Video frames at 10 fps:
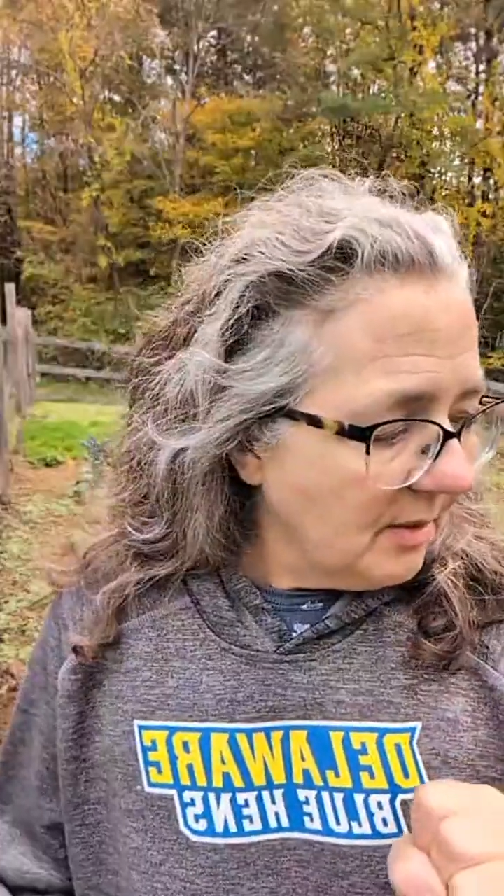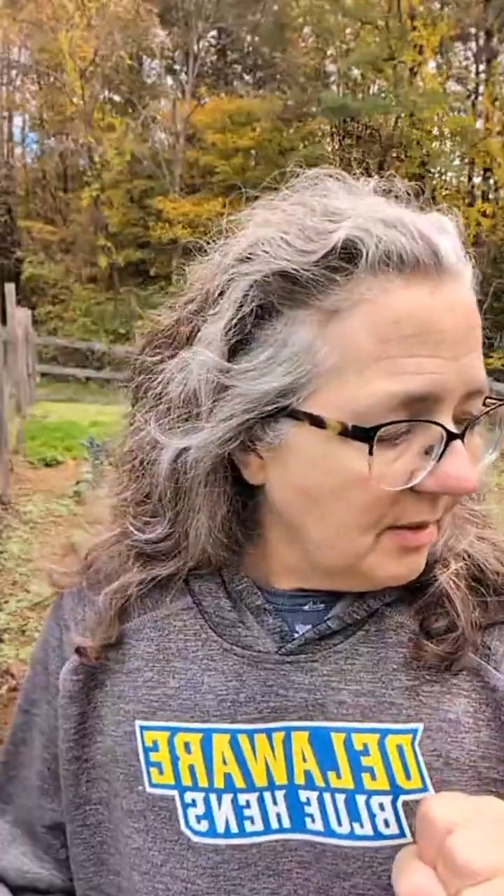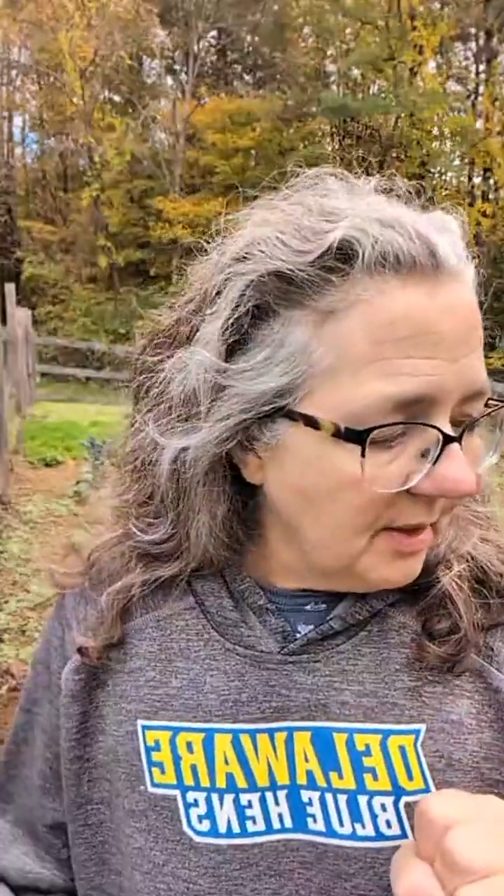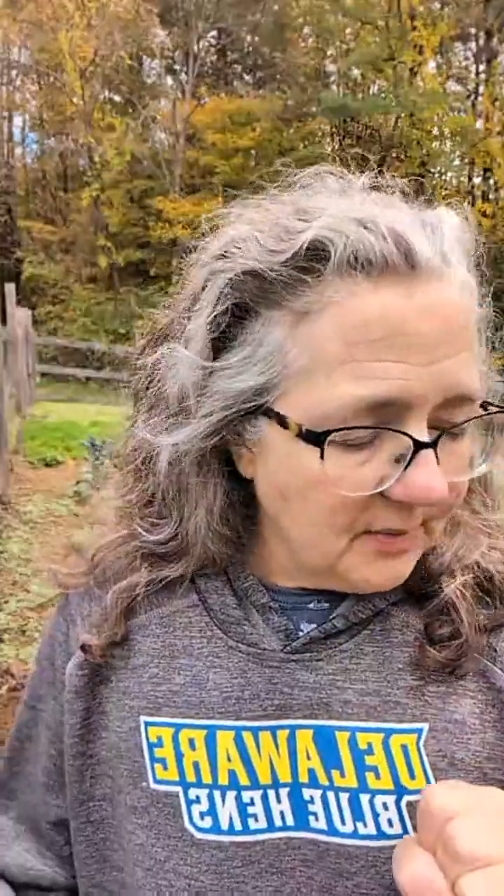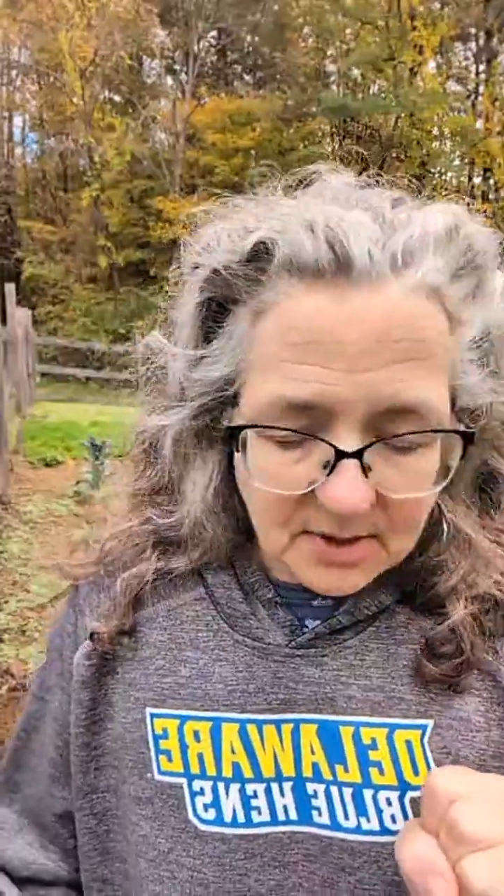
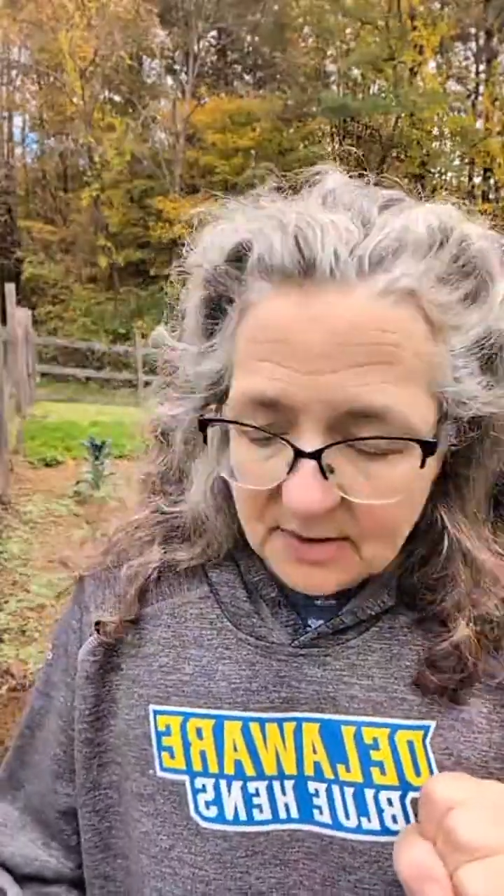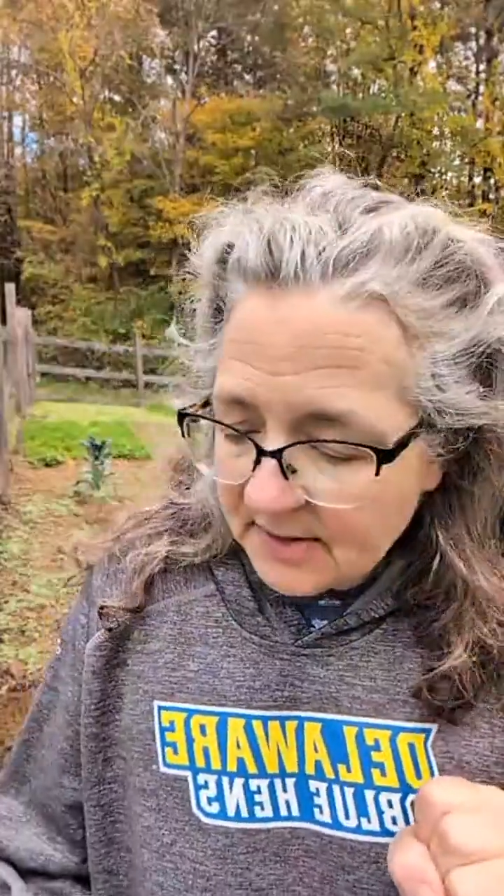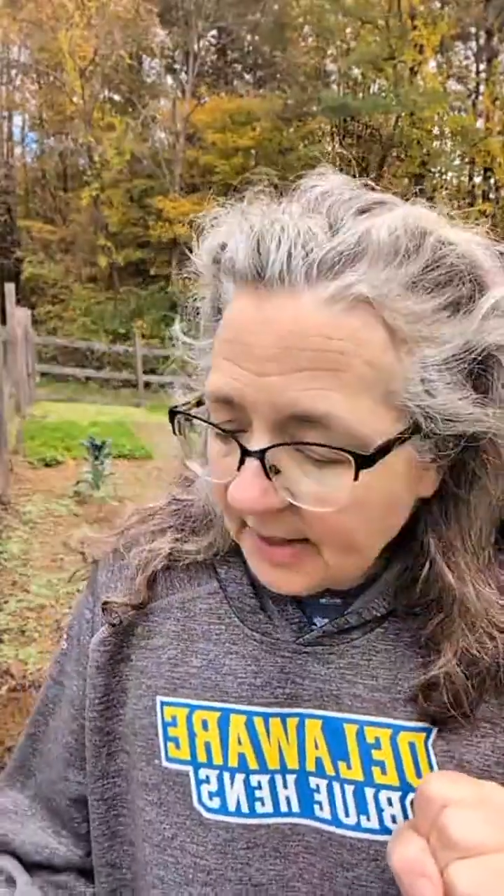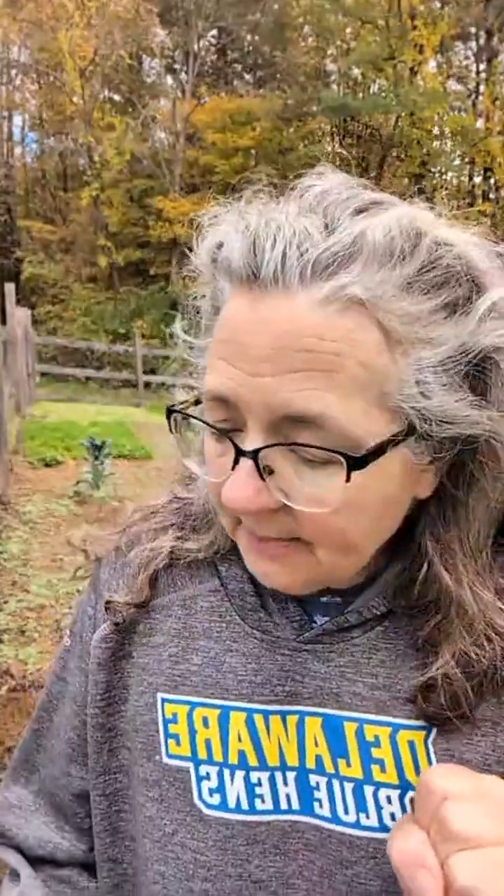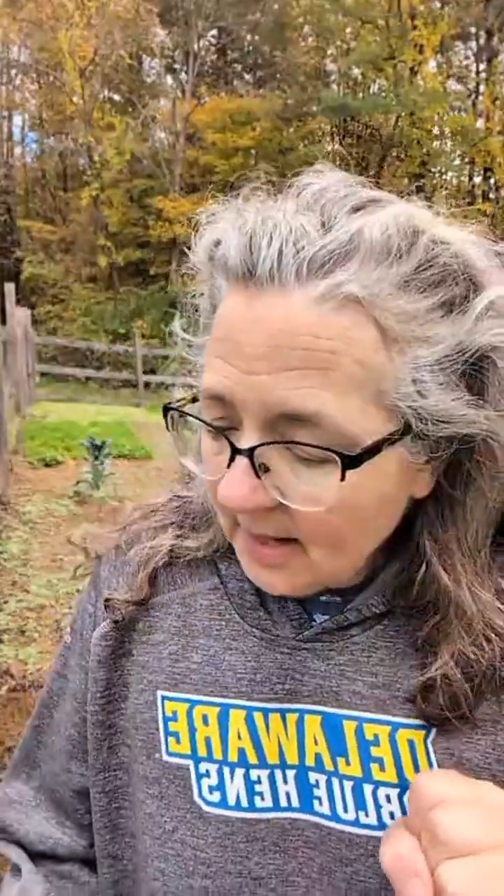remember that other thing I
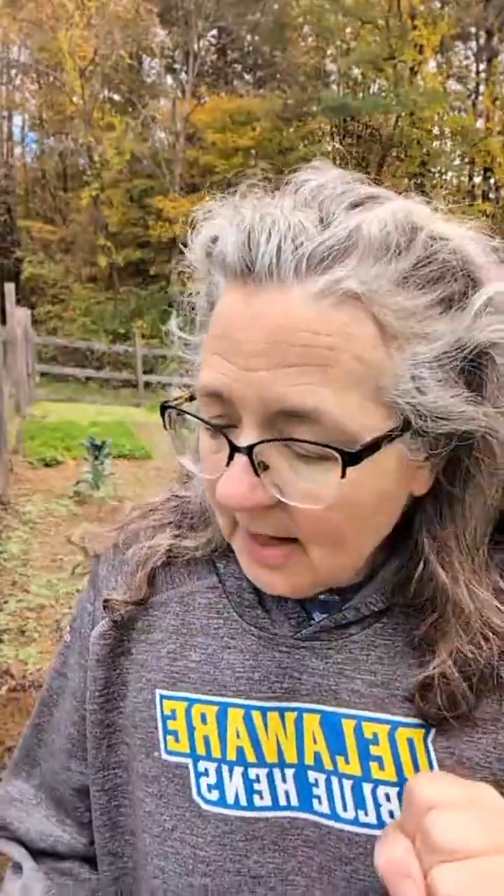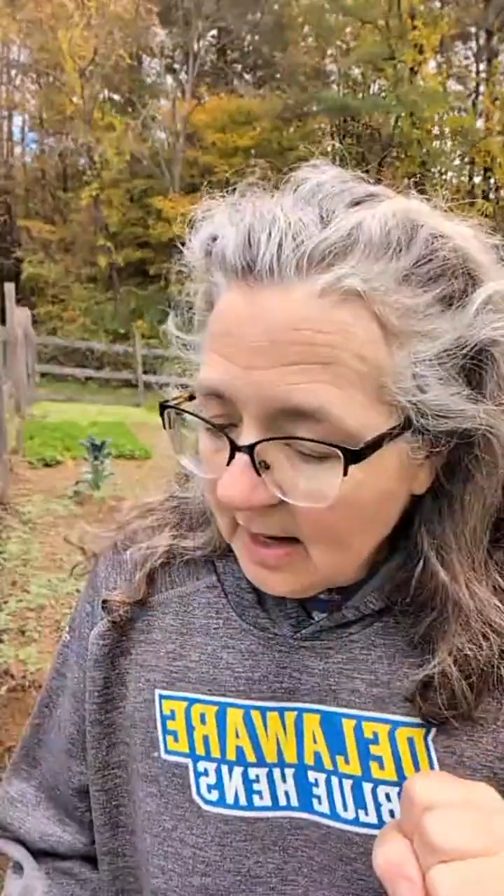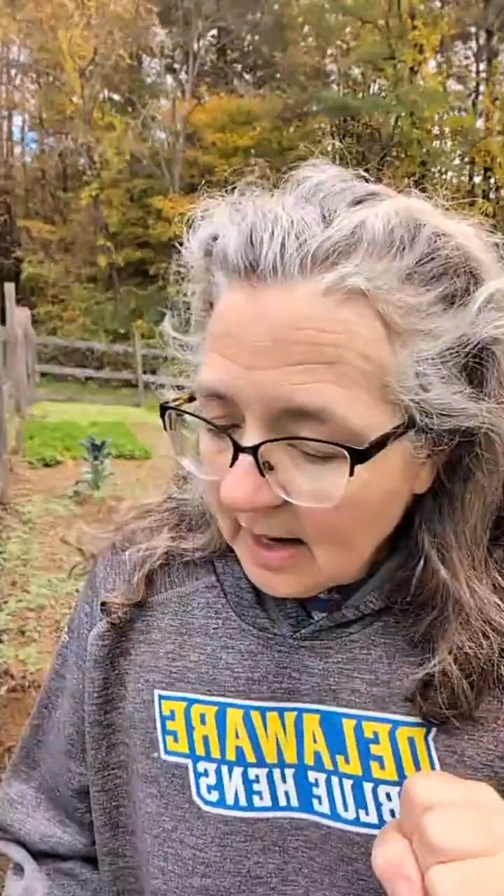was going to say.